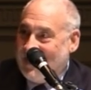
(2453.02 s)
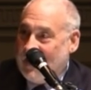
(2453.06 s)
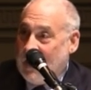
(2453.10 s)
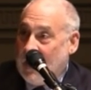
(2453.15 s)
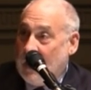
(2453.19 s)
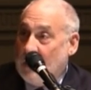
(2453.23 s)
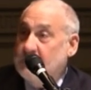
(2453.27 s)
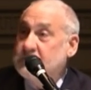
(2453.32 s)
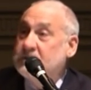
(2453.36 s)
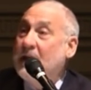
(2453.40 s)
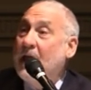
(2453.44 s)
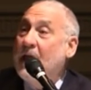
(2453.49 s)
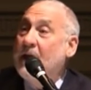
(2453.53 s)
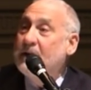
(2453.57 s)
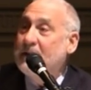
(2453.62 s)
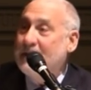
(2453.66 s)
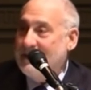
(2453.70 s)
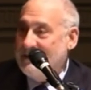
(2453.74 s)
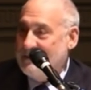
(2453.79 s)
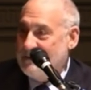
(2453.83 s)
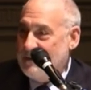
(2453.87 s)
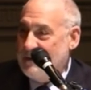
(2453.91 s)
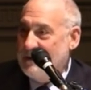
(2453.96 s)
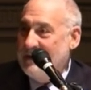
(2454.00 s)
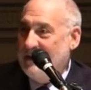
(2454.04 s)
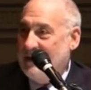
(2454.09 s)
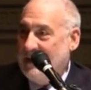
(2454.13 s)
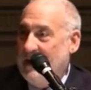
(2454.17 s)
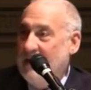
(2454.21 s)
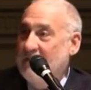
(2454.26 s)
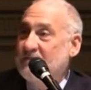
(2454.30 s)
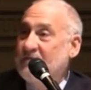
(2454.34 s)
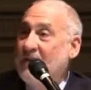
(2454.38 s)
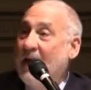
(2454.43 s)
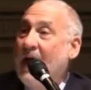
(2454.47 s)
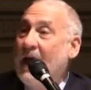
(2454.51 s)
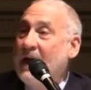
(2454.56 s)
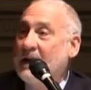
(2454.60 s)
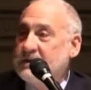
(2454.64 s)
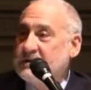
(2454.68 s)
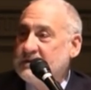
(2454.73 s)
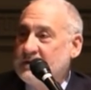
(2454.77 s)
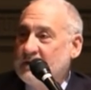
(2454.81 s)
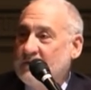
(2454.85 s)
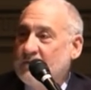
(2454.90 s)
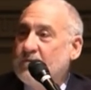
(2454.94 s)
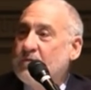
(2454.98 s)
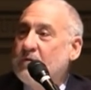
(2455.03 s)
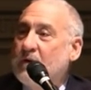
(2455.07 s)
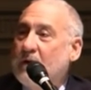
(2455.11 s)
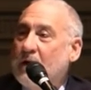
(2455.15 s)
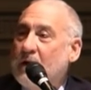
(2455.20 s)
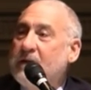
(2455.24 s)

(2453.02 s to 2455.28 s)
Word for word: uh, outstanding facts of